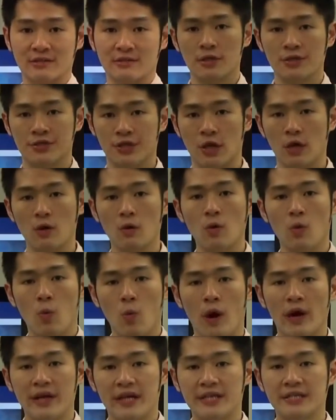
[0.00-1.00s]
So
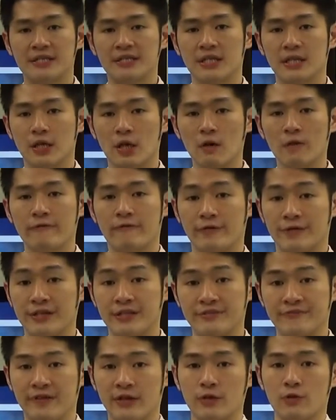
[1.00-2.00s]
what is the goal for
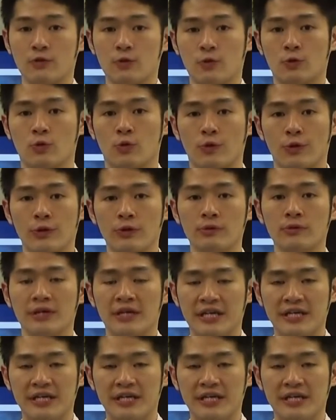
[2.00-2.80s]
this video tutorial?